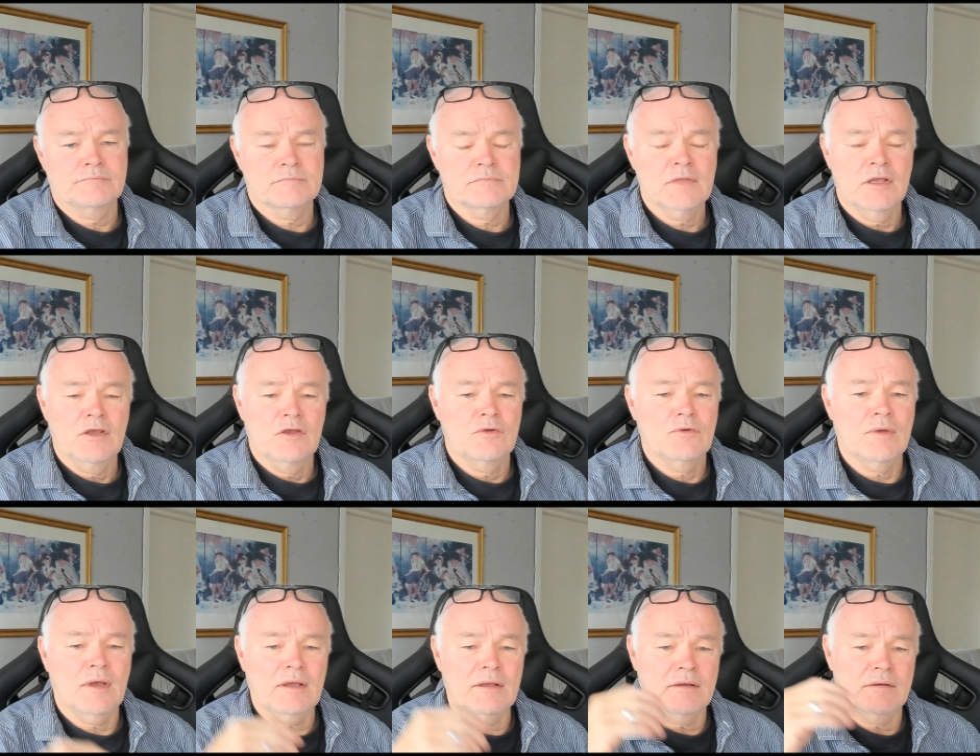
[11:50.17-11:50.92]
Yeah, a
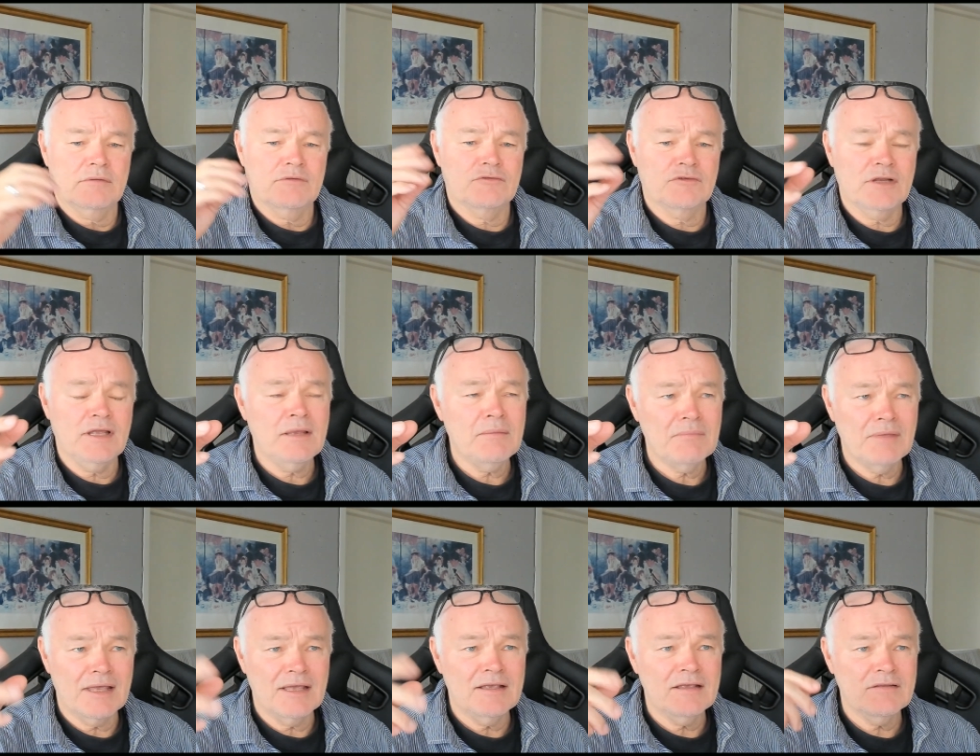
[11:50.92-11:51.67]
dream
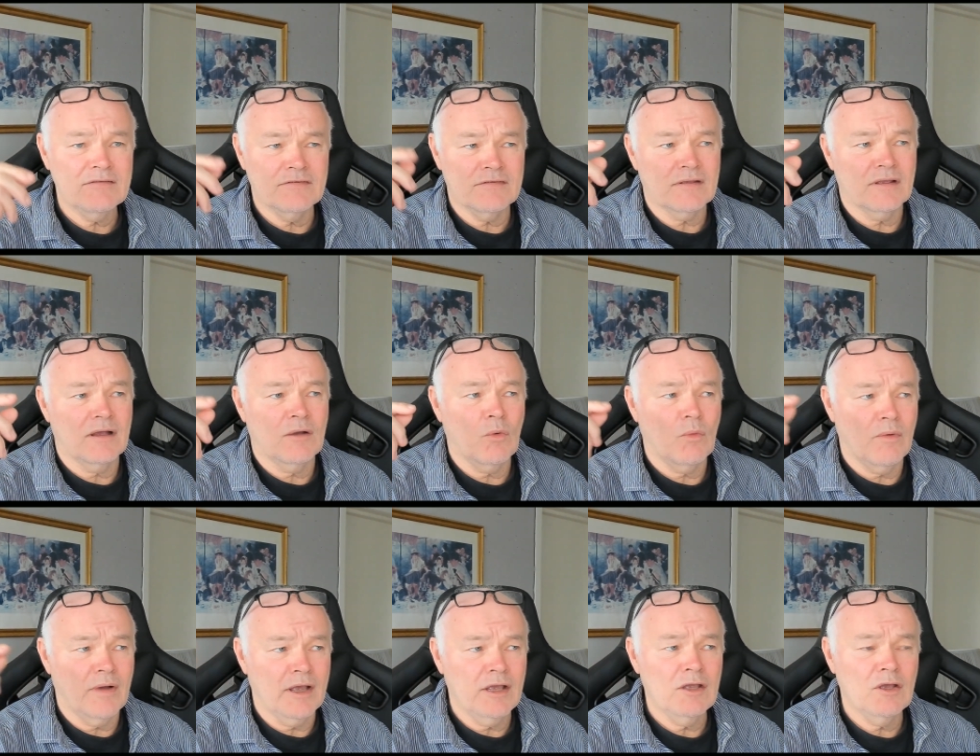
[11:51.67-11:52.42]
is a way
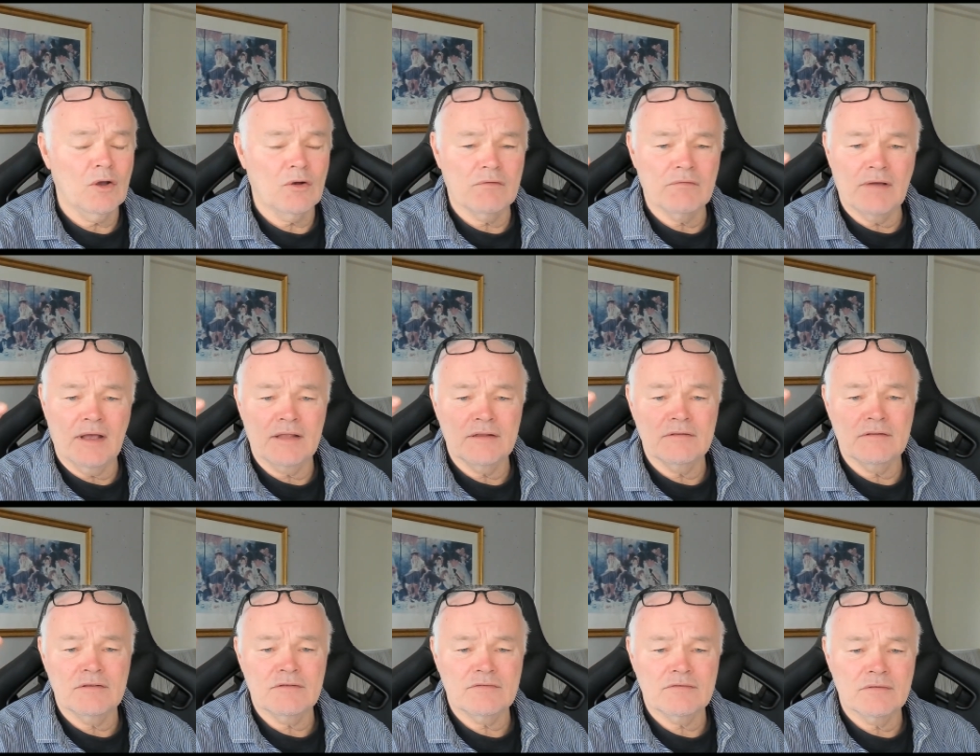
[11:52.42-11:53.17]
of understanding
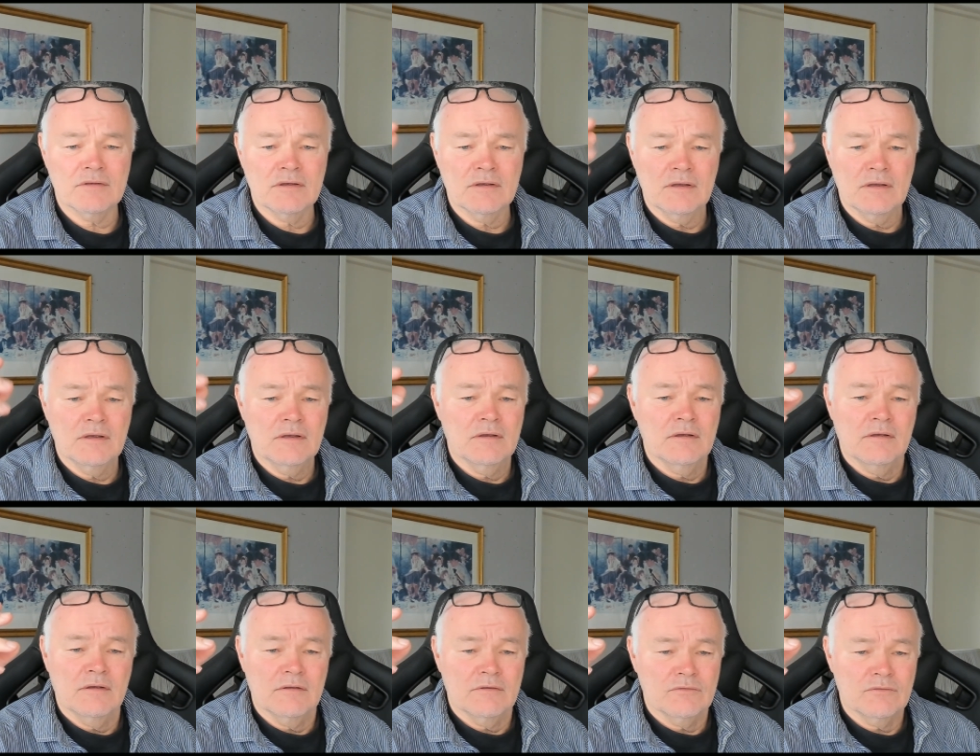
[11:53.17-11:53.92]

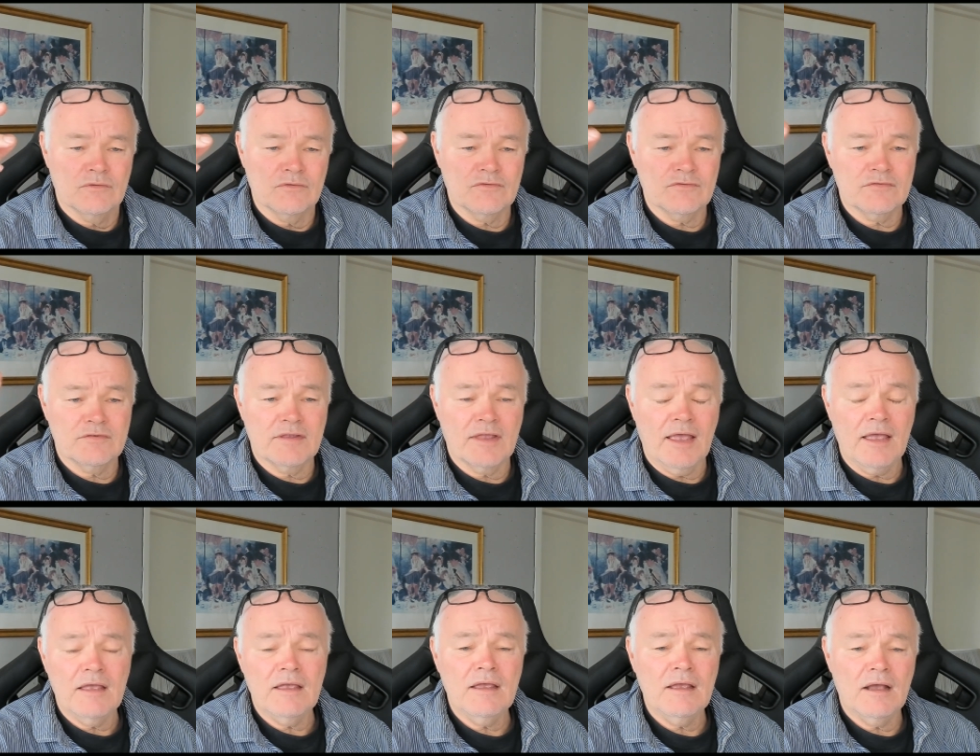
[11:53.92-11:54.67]
to
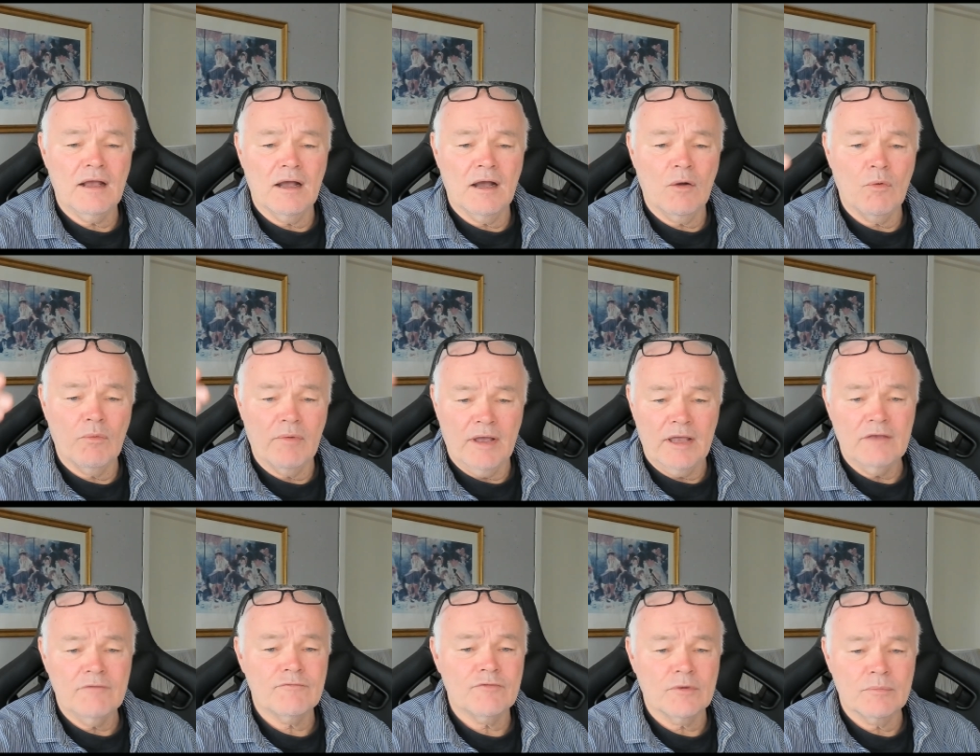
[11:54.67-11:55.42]
stay away from
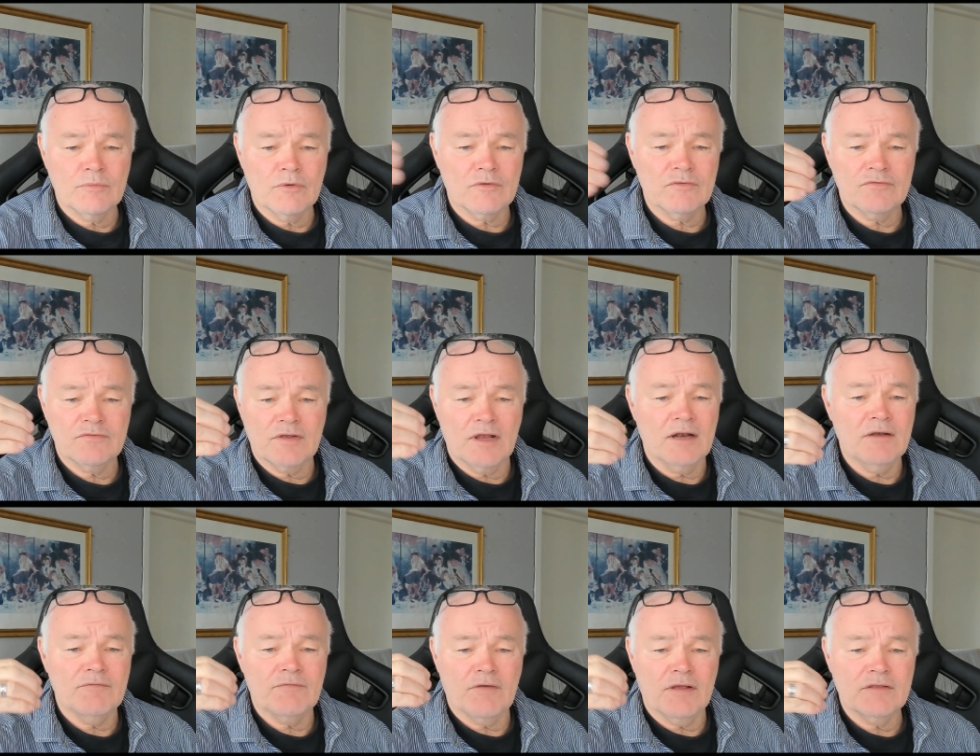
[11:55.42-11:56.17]
yourself
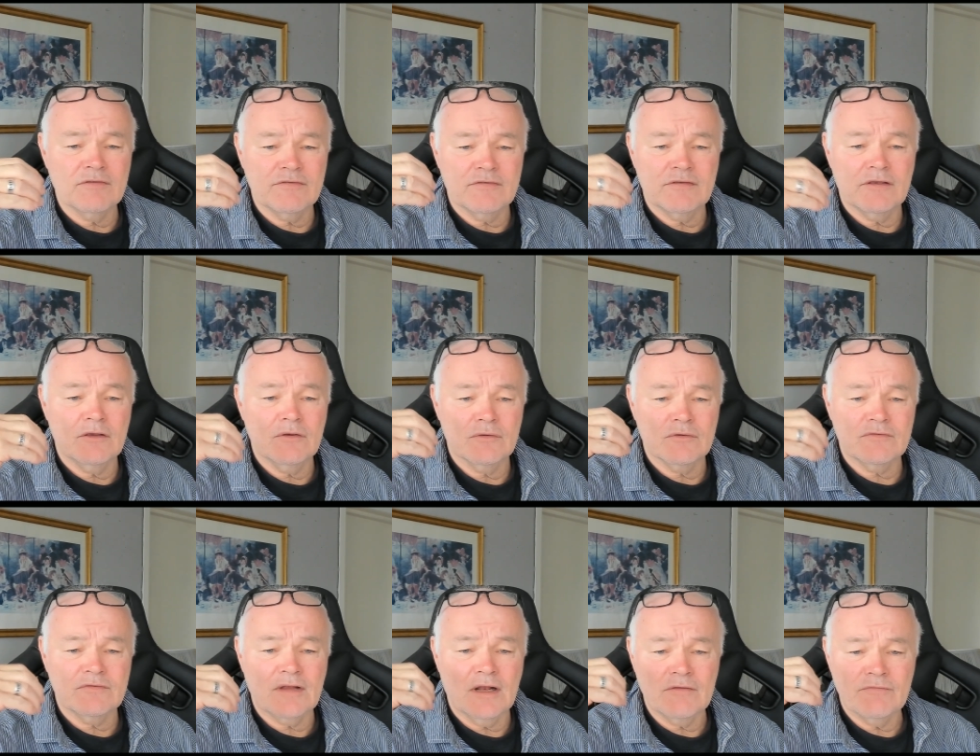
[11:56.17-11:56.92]
and see yourself
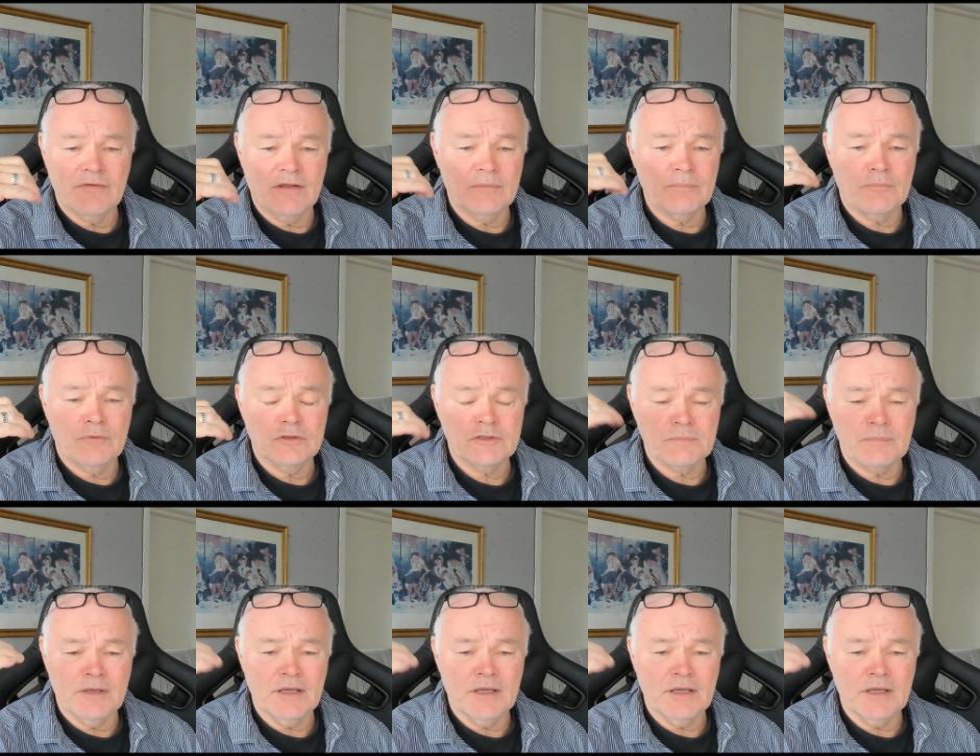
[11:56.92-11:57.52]
in perspective.